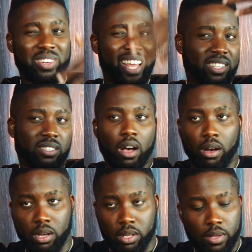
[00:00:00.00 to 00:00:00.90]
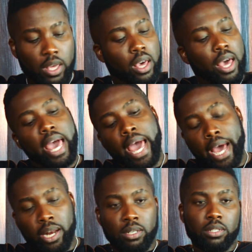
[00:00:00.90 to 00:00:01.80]
your next song.
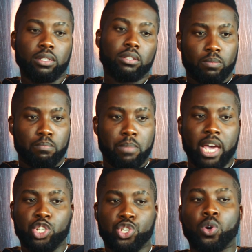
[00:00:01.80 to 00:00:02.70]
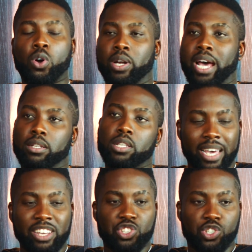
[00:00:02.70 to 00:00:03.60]
And make sure that
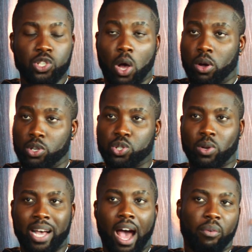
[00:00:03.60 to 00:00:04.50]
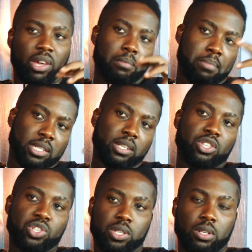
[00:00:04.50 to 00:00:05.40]
each song should carry a
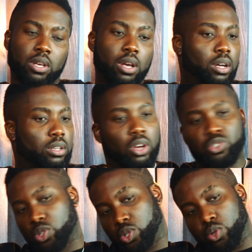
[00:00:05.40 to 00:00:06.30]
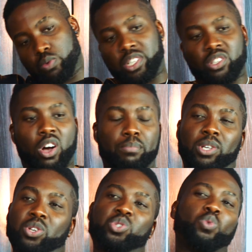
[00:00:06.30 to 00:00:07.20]
message. Don't just do a song
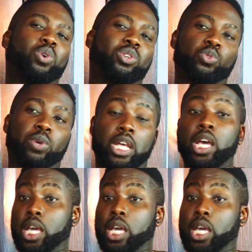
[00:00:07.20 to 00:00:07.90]
because you want to do it.